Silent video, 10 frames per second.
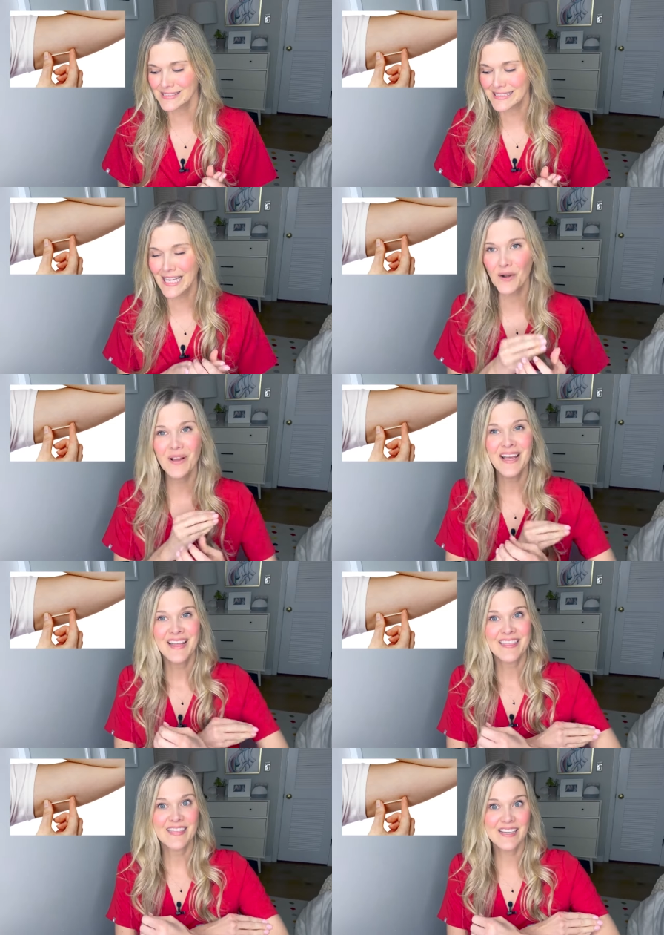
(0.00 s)
Now,
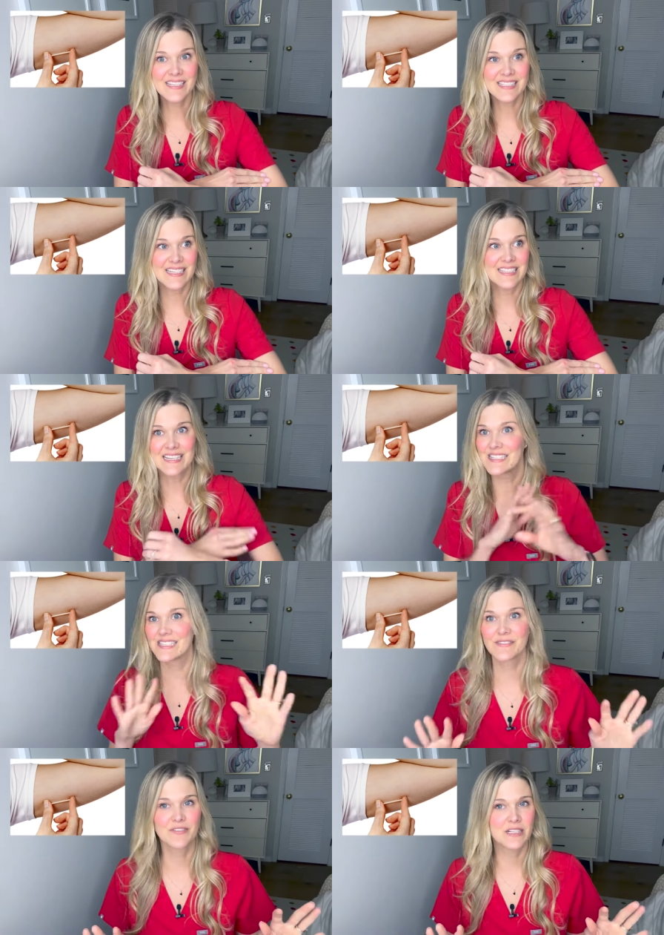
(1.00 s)
this is a
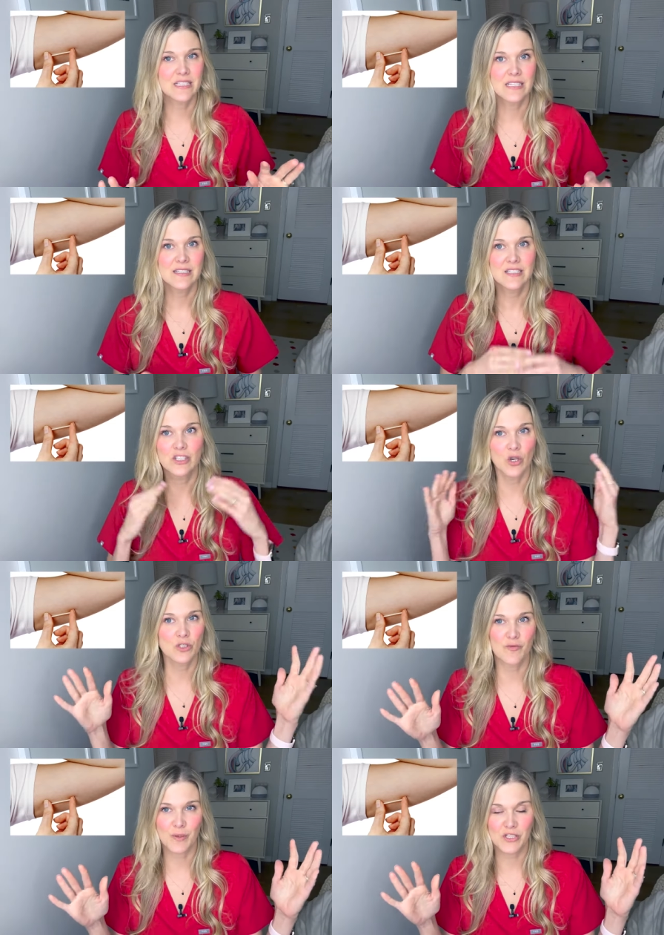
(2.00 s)
different dose
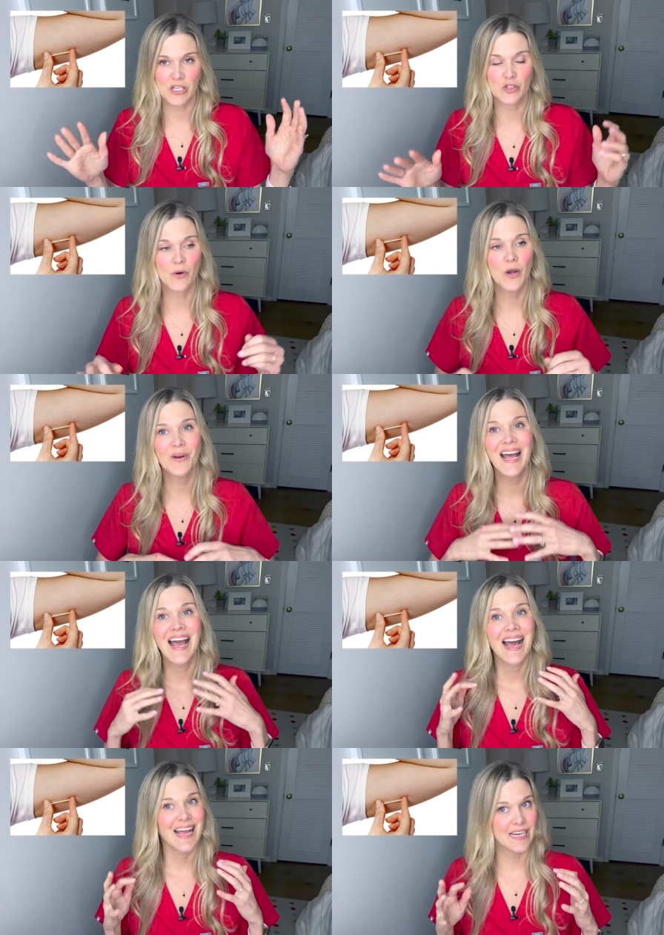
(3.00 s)
of progesterone
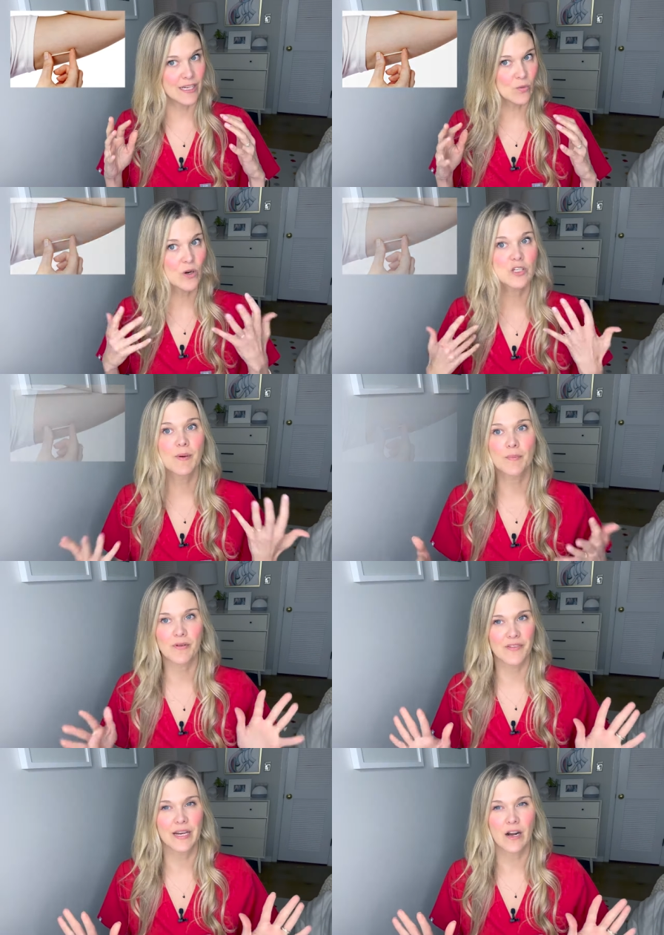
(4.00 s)
and it works by
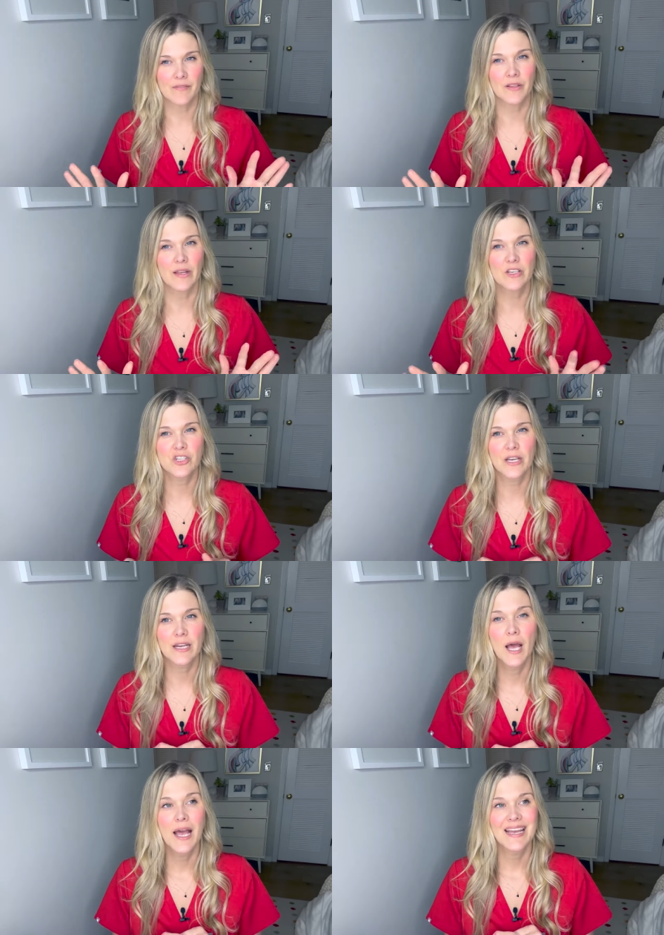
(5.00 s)
preventing ovulation.
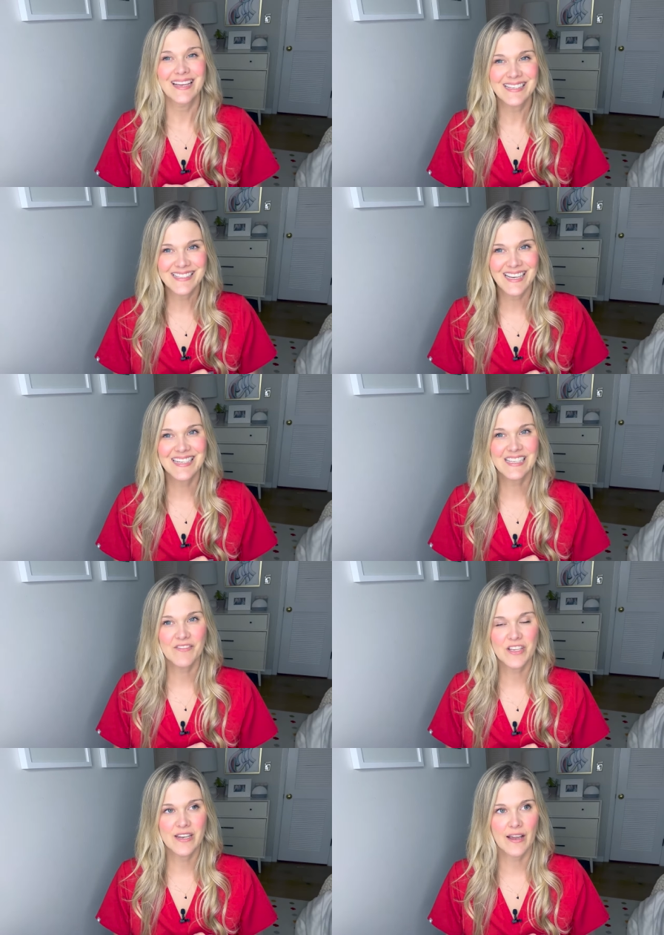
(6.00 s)
It does have
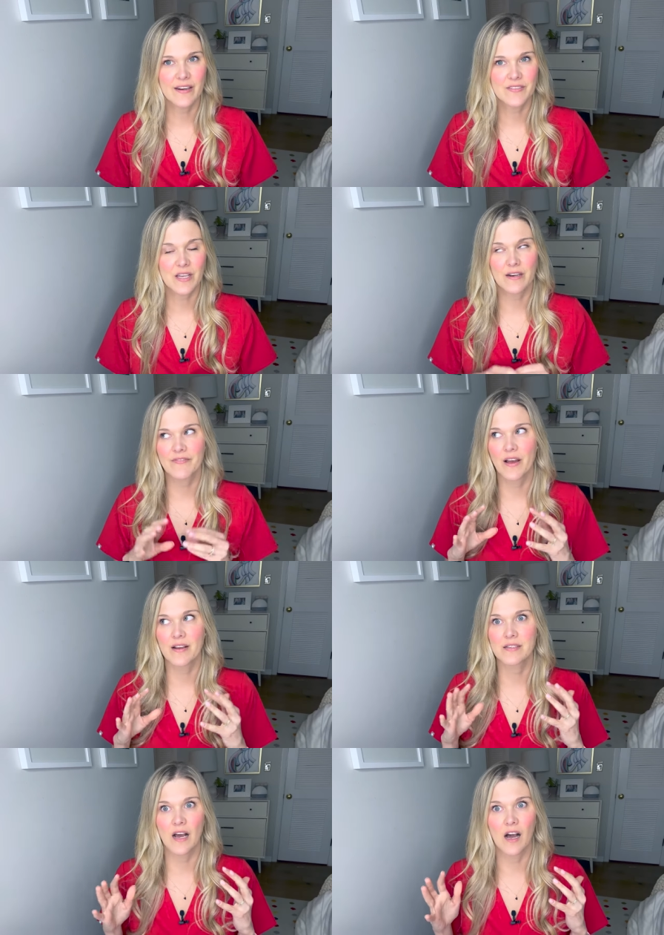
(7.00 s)
the negative side
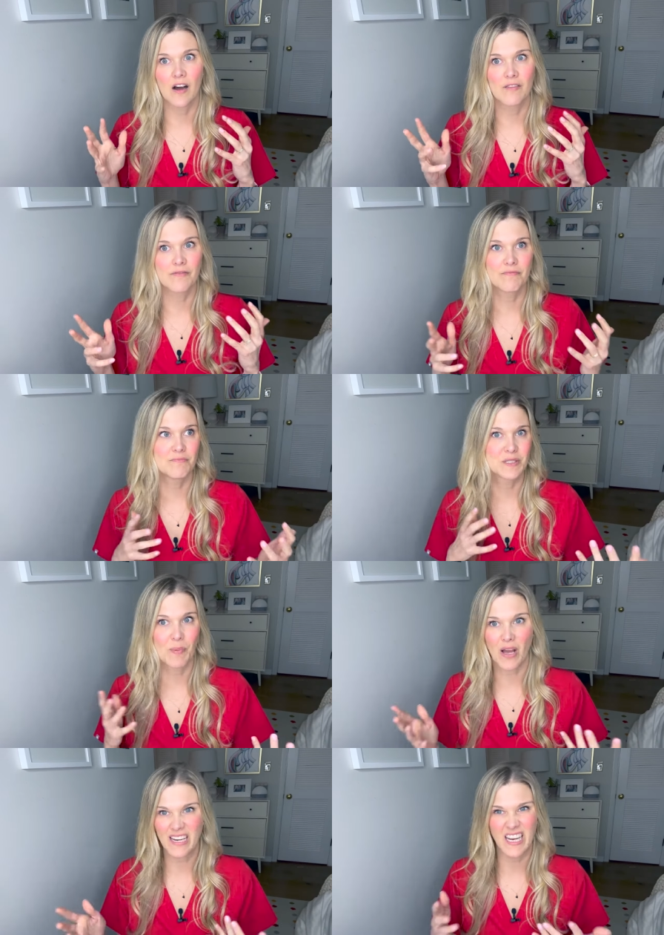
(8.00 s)
effect of
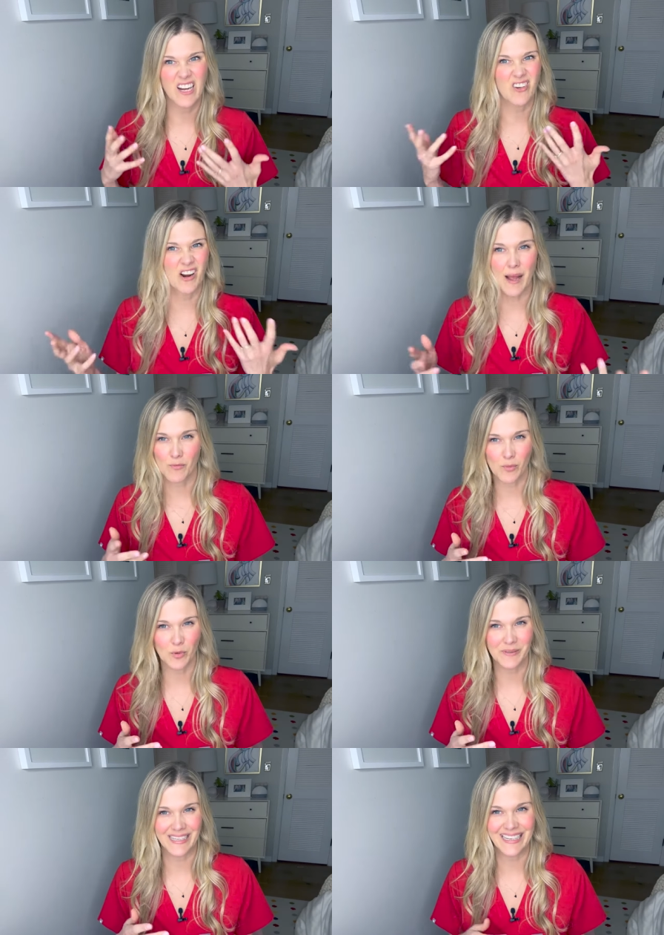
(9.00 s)
spotting or abnormal
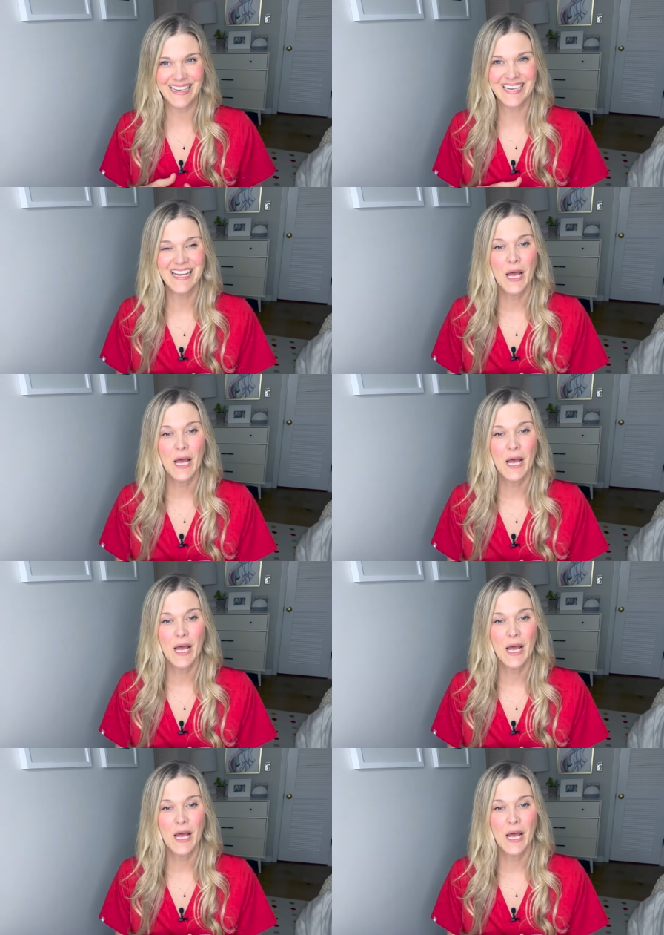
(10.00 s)
bleeding,